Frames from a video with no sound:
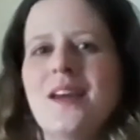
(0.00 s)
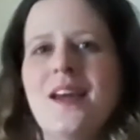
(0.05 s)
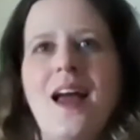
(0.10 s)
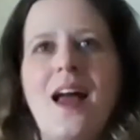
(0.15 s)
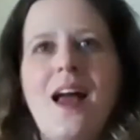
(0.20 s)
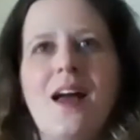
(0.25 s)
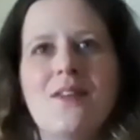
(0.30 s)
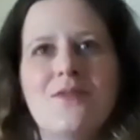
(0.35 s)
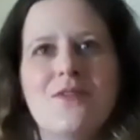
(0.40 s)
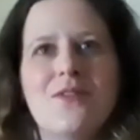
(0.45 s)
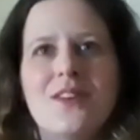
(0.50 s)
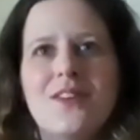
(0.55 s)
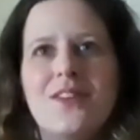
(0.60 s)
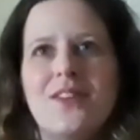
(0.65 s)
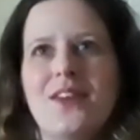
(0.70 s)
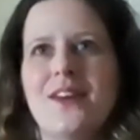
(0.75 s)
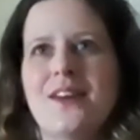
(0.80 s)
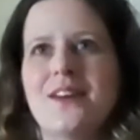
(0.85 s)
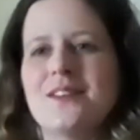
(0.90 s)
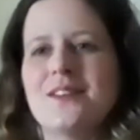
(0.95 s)

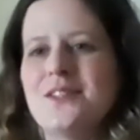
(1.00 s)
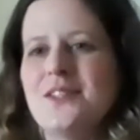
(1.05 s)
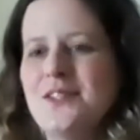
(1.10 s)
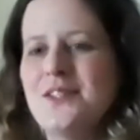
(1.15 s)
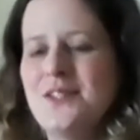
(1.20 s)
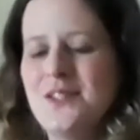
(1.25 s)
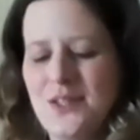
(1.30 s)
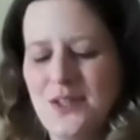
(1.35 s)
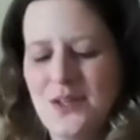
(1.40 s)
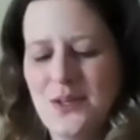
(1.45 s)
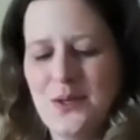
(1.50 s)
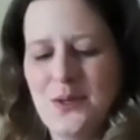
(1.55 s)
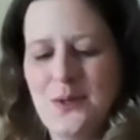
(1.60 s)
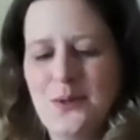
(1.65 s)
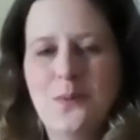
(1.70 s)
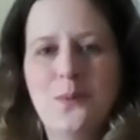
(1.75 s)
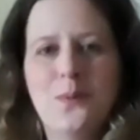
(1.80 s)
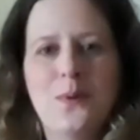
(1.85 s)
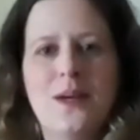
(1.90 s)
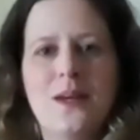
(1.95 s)
everything to
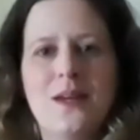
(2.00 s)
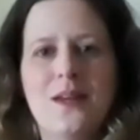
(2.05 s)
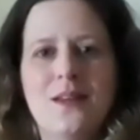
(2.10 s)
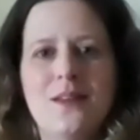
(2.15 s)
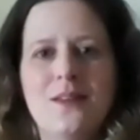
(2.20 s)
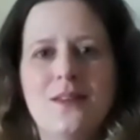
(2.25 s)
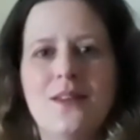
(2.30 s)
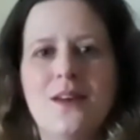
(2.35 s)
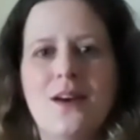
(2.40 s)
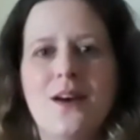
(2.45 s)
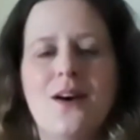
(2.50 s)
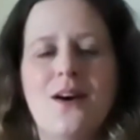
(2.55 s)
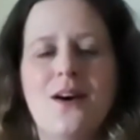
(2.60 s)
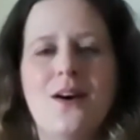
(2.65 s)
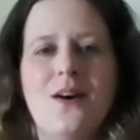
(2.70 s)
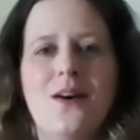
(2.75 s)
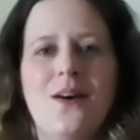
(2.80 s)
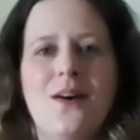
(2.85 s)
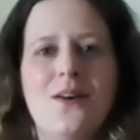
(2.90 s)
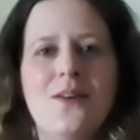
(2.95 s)
do with
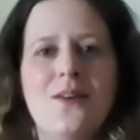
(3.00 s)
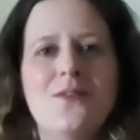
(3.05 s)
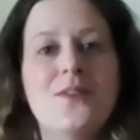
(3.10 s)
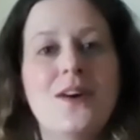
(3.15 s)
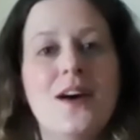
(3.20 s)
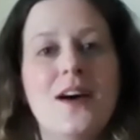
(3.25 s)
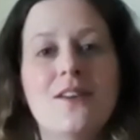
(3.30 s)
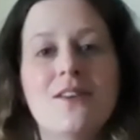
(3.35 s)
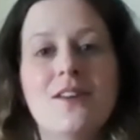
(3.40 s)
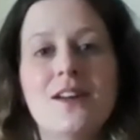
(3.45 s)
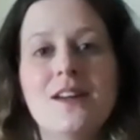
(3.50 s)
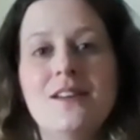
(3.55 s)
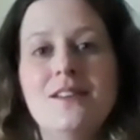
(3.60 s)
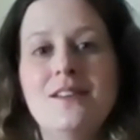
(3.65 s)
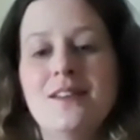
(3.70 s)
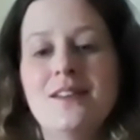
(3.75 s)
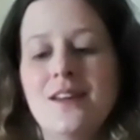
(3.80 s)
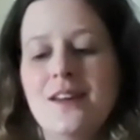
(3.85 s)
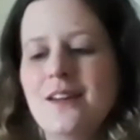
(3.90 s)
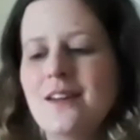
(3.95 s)

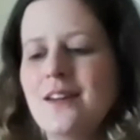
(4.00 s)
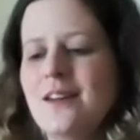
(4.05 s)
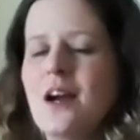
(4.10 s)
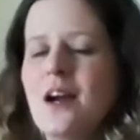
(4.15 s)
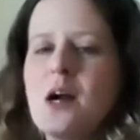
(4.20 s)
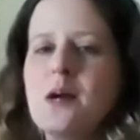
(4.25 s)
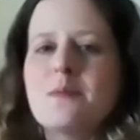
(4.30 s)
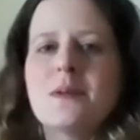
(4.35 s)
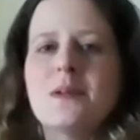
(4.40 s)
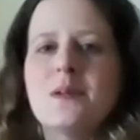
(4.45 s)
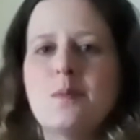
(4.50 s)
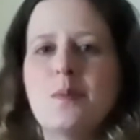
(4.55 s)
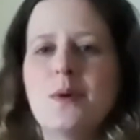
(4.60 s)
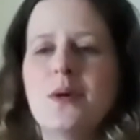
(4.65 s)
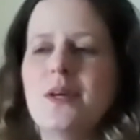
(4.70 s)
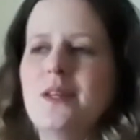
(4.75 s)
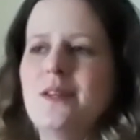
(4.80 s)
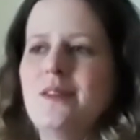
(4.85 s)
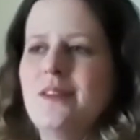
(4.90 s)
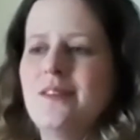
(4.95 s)
fairies, I'm going to
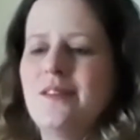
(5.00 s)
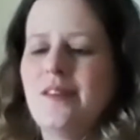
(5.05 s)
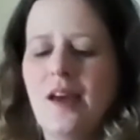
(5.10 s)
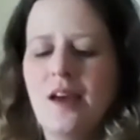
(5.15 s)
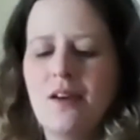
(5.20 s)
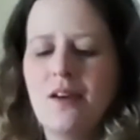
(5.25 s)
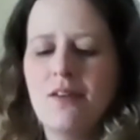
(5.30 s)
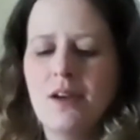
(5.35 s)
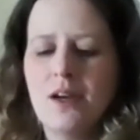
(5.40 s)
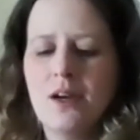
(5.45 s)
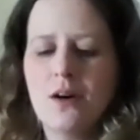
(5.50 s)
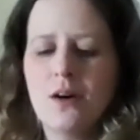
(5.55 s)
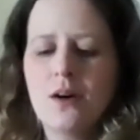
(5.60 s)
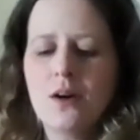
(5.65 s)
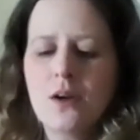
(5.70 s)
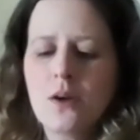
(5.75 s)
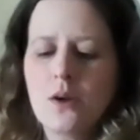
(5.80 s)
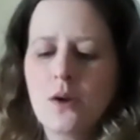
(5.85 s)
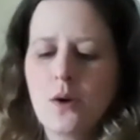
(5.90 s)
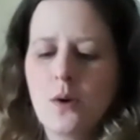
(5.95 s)
put in this area,
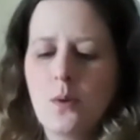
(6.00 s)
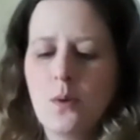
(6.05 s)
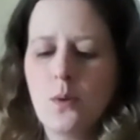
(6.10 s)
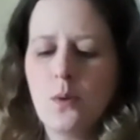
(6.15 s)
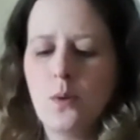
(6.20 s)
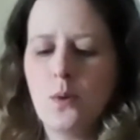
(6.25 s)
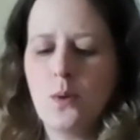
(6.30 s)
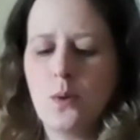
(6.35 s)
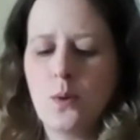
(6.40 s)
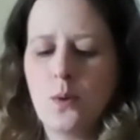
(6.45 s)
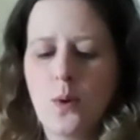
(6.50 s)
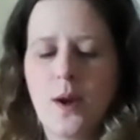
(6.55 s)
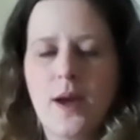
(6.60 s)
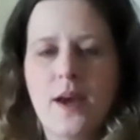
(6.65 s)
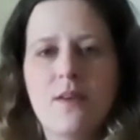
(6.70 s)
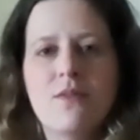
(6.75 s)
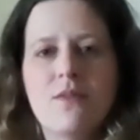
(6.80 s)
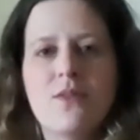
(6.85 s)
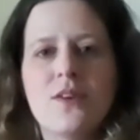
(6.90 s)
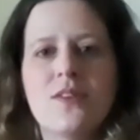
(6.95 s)
or
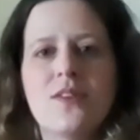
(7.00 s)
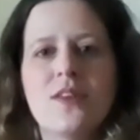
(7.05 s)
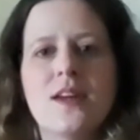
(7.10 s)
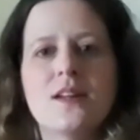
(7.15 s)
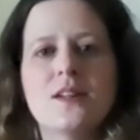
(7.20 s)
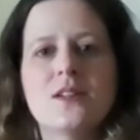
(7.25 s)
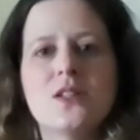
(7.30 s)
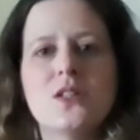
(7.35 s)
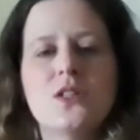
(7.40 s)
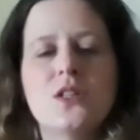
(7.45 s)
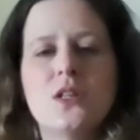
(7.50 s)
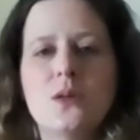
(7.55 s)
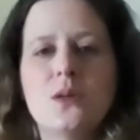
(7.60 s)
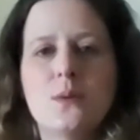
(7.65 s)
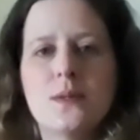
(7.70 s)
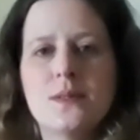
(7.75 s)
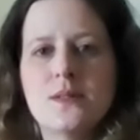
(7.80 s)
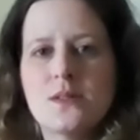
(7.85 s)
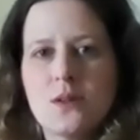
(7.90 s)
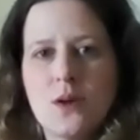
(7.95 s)
everything to do
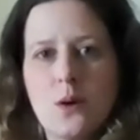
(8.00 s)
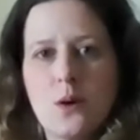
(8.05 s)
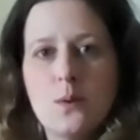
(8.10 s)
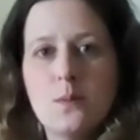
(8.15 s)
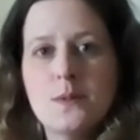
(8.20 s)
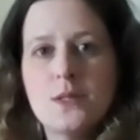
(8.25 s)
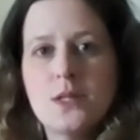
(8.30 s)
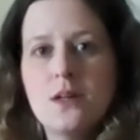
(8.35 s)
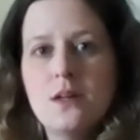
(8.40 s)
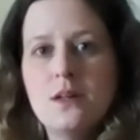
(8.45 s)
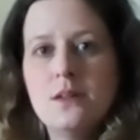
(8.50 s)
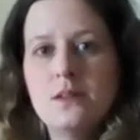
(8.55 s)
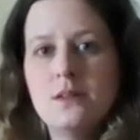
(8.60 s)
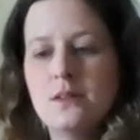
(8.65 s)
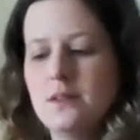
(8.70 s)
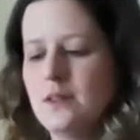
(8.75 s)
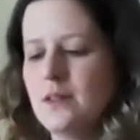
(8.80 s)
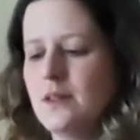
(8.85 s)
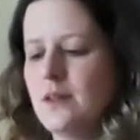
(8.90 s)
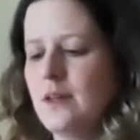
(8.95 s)
with sculpture,
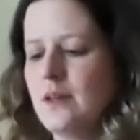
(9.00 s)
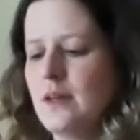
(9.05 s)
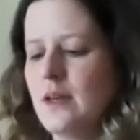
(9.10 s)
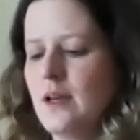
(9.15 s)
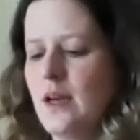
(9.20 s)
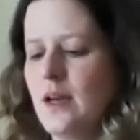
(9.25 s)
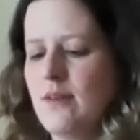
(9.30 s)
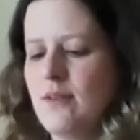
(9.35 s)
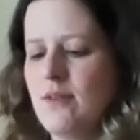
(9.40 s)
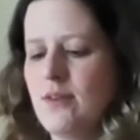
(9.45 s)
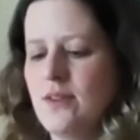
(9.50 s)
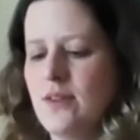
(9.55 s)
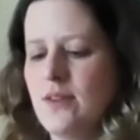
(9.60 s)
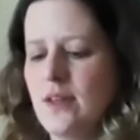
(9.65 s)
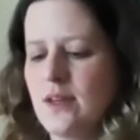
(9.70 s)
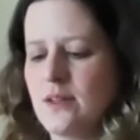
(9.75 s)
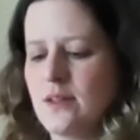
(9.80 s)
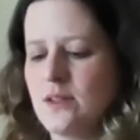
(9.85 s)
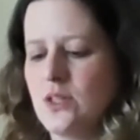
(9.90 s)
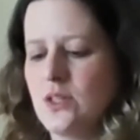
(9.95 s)

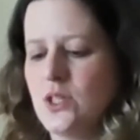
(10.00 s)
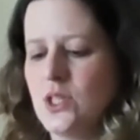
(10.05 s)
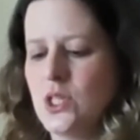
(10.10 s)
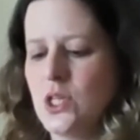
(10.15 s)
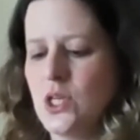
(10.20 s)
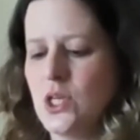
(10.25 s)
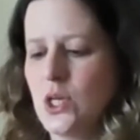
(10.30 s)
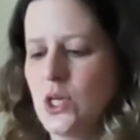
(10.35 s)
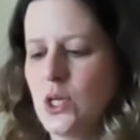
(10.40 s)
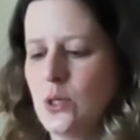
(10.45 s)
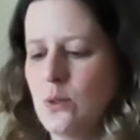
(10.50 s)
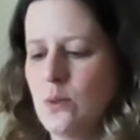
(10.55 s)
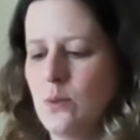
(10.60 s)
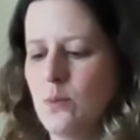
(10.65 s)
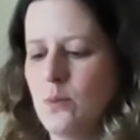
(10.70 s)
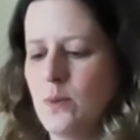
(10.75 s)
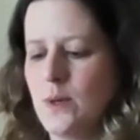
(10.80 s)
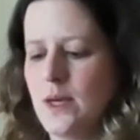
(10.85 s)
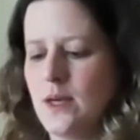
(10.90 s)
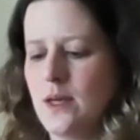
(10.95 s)
everything to do
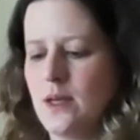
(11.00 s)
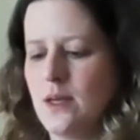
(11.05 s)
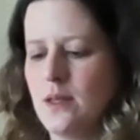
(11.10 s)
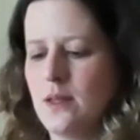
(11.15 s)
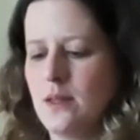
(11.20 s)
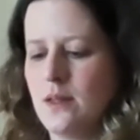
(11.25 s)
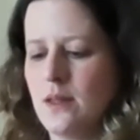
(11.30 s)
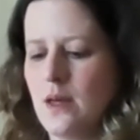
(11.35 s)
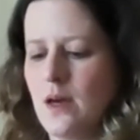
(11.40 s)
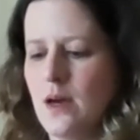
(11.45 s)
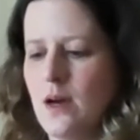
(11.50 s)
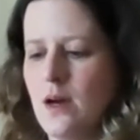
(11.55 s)
with